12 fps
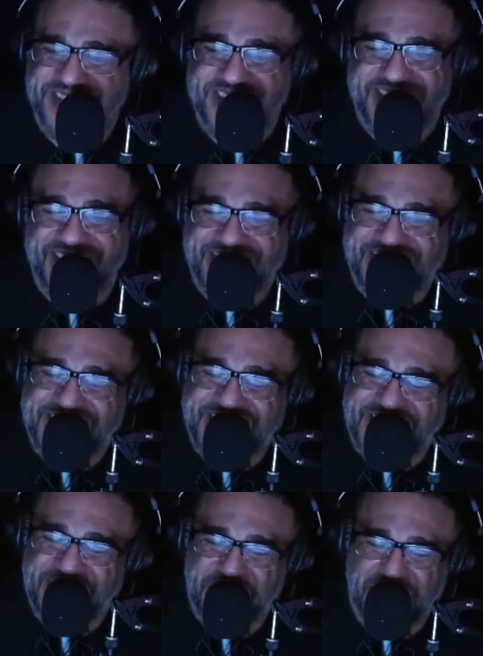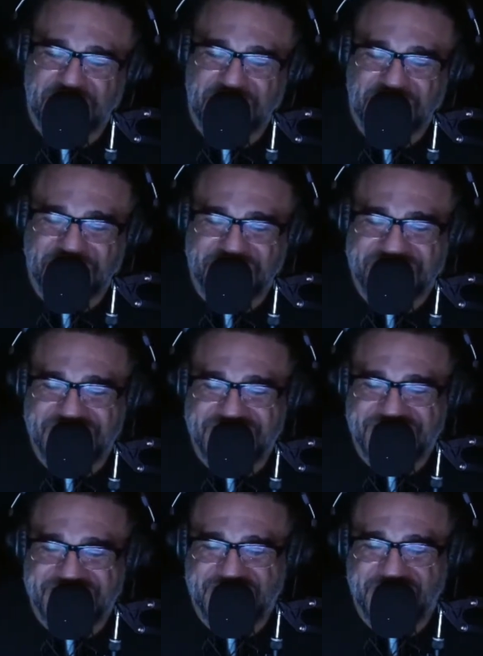Yeah, I know. You sound
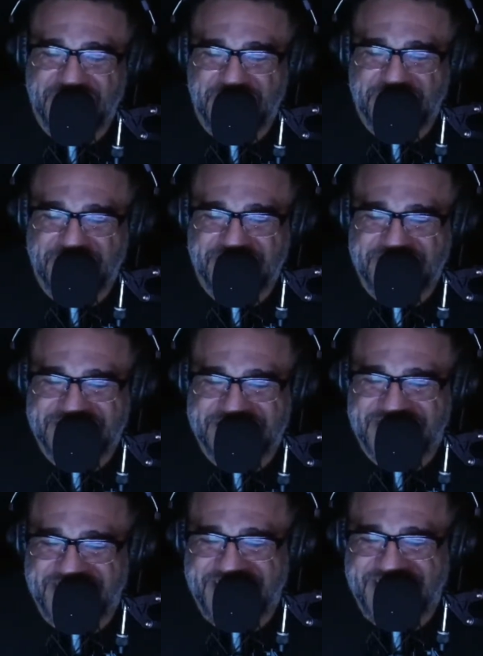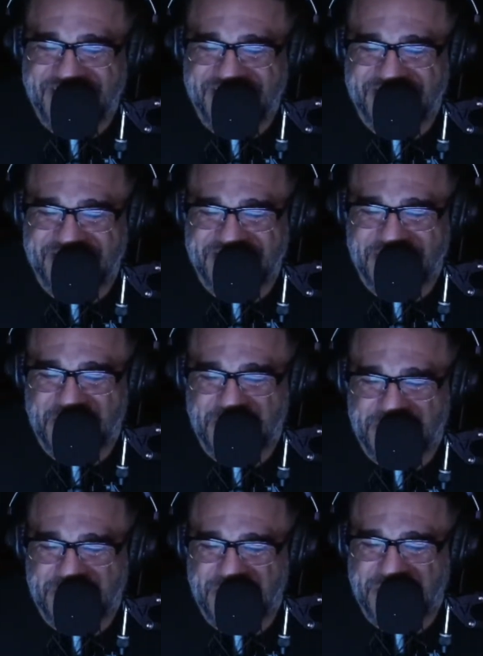like a few of the guests that I had on that know me
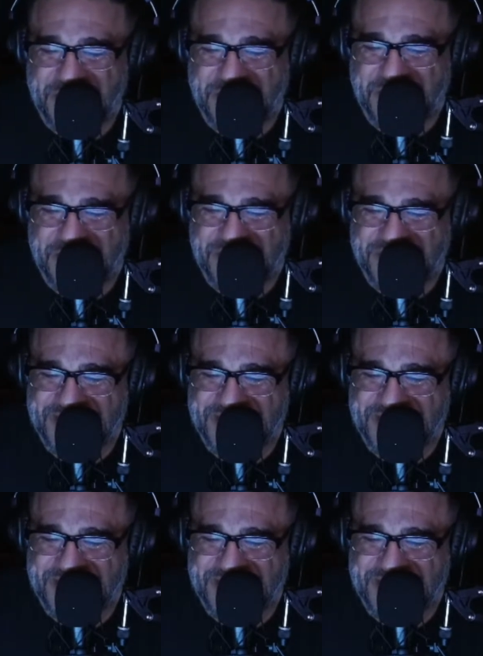quite well.